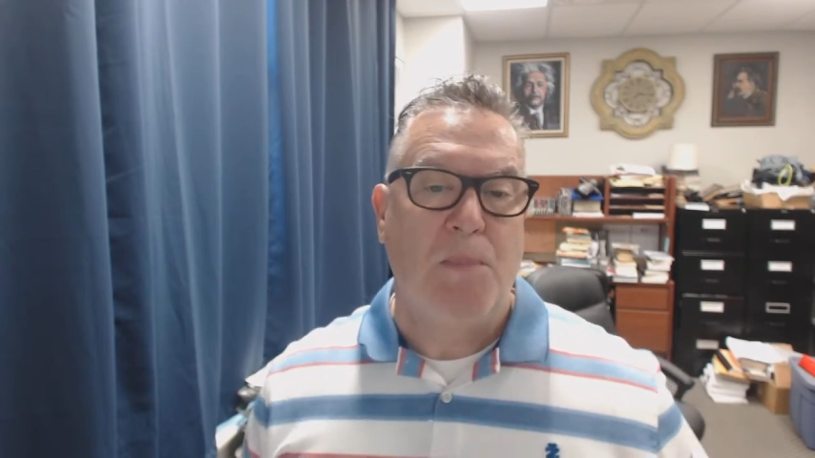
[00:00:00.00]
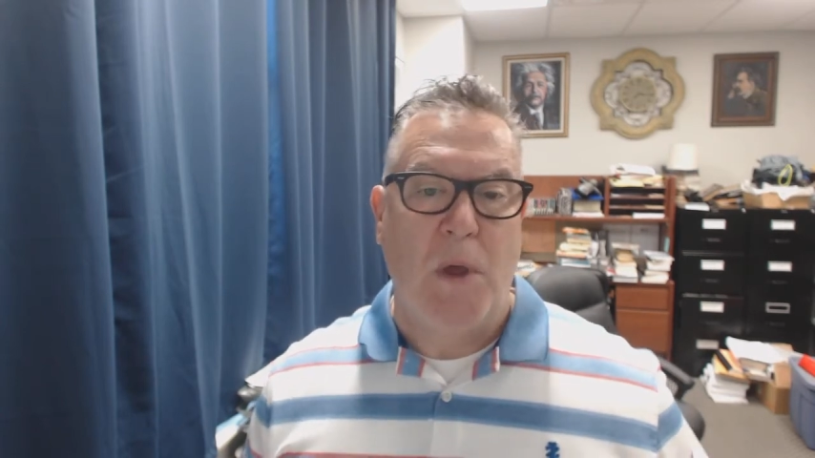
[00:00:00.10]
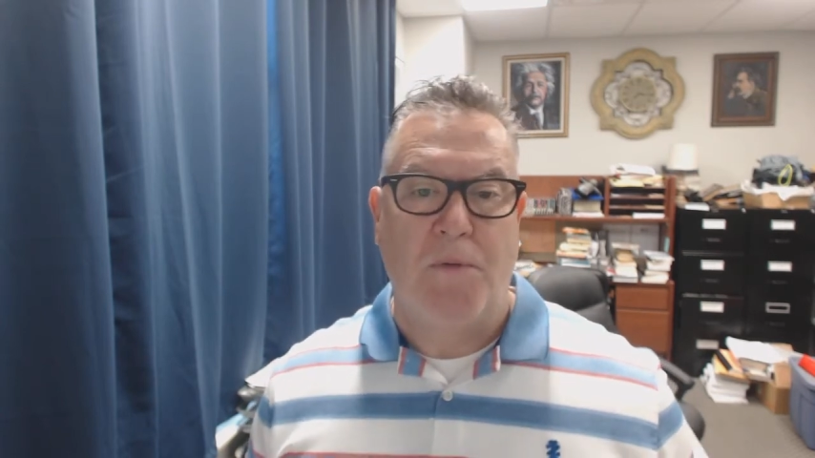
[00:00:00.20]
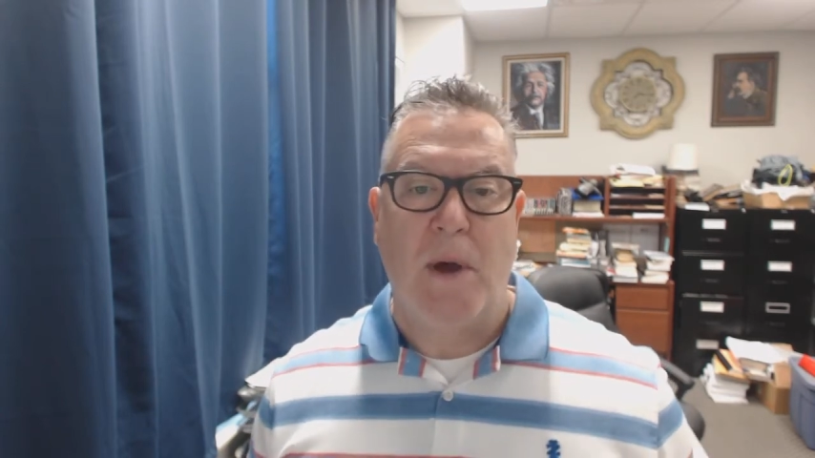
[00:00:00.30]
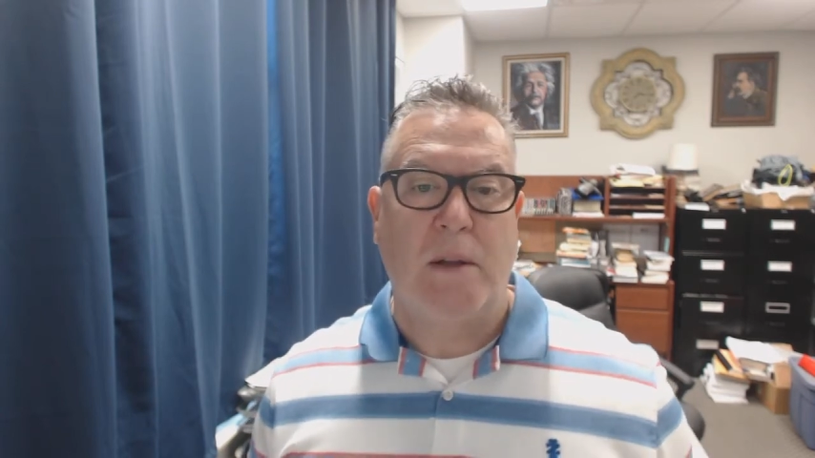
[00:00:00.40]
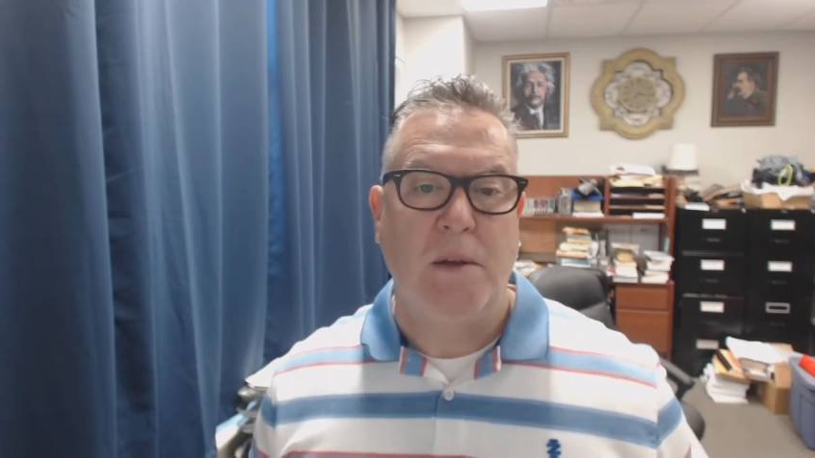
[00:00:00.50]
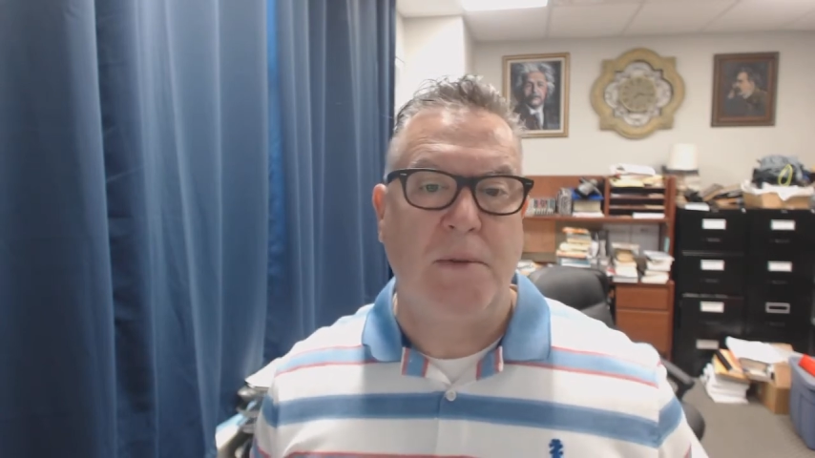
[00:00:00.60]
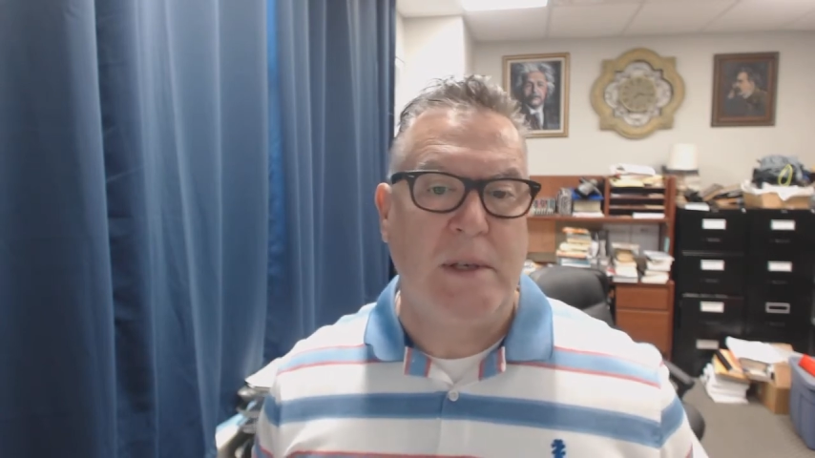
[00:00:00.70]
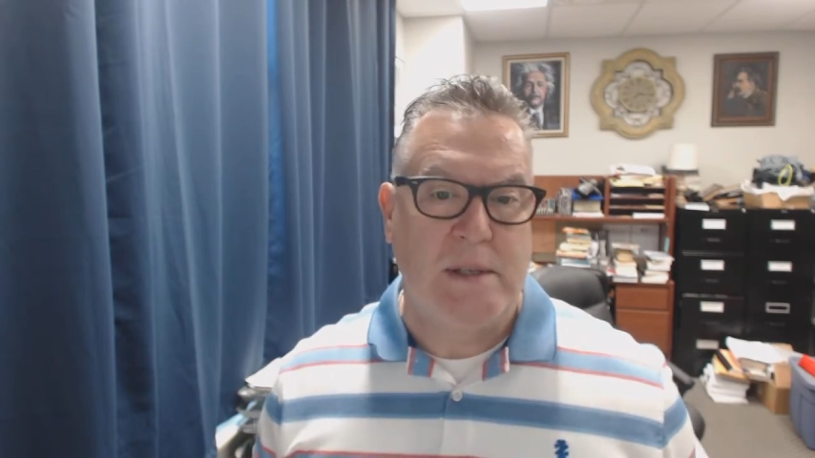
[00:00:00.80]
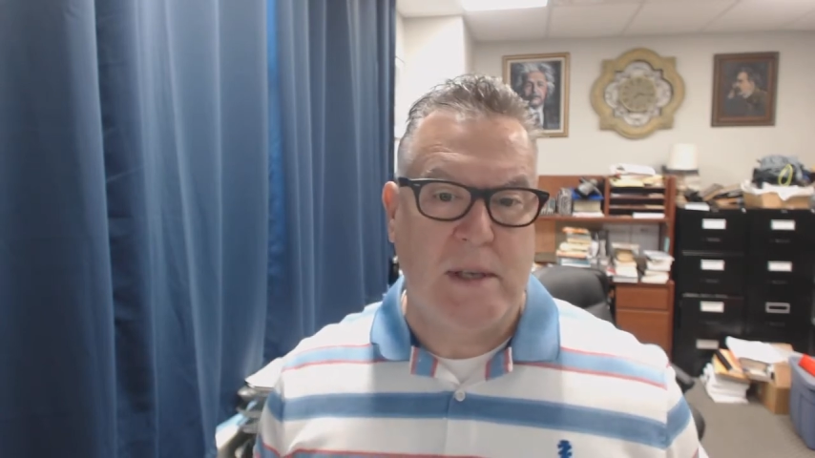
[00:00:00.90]

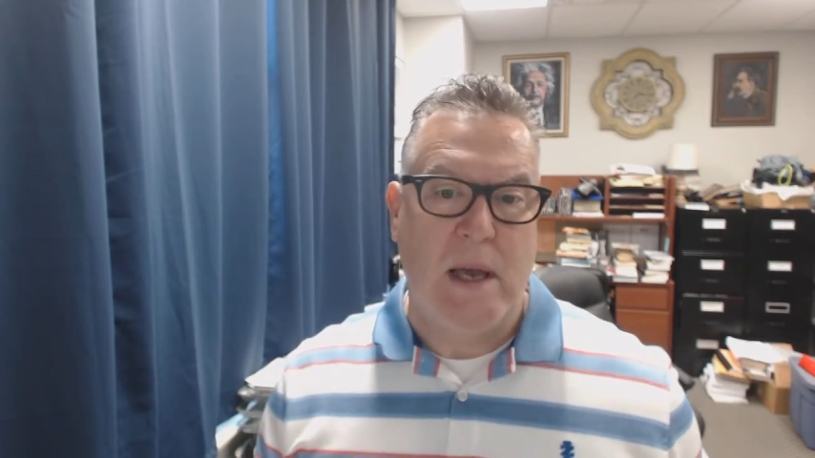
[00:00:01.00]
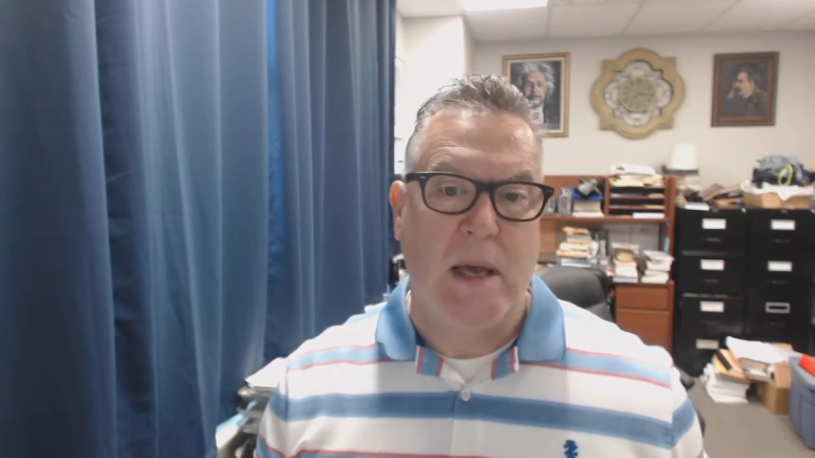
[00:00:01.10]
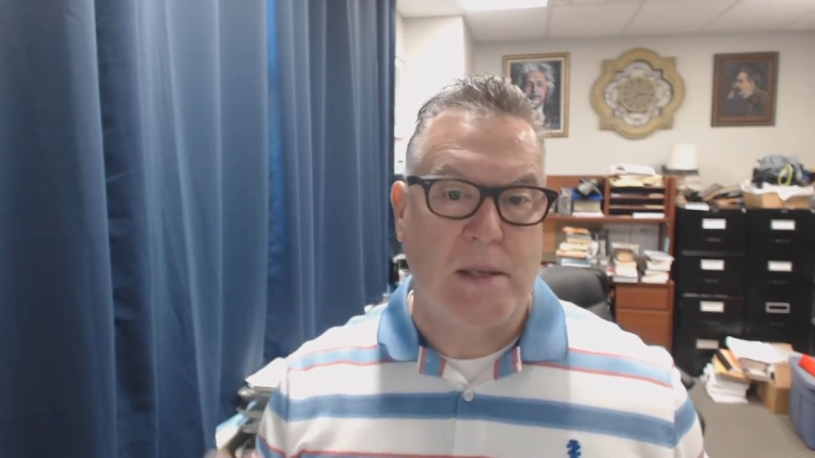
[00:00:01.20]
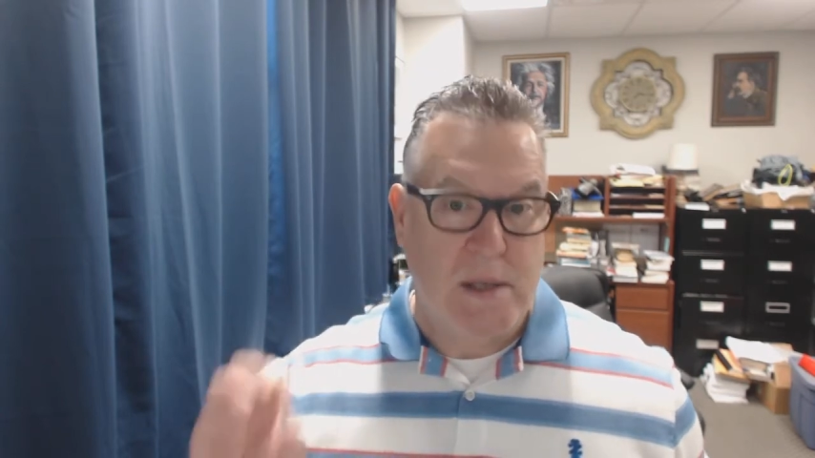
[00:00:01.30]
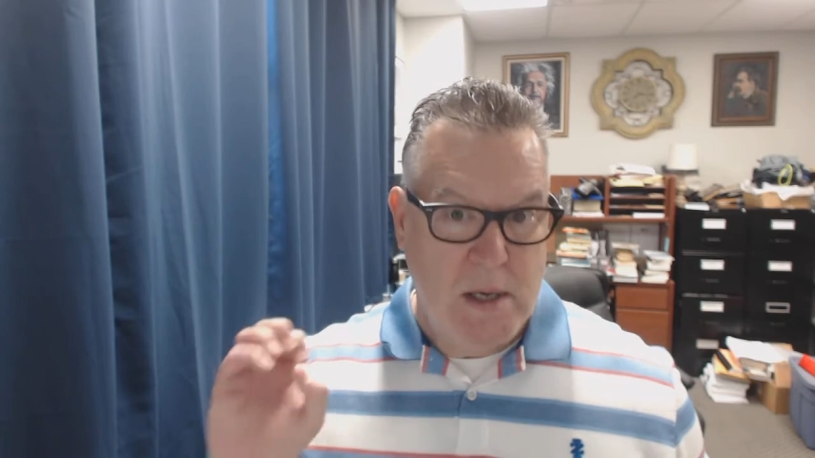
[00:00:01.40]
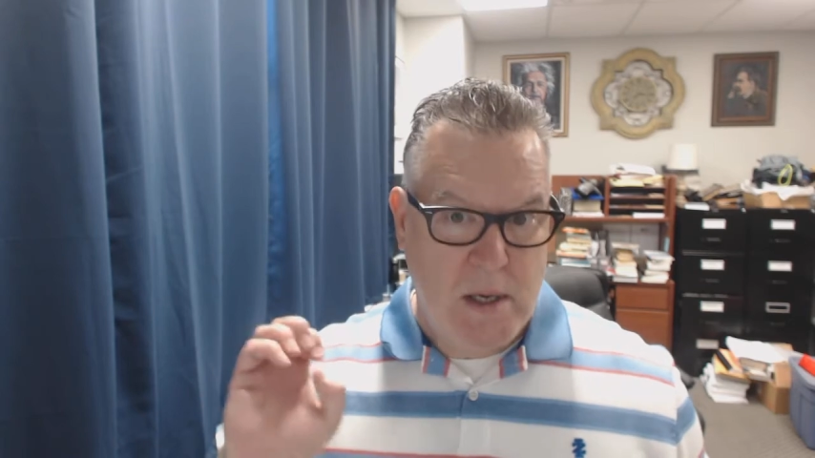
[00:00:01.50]
effectively says,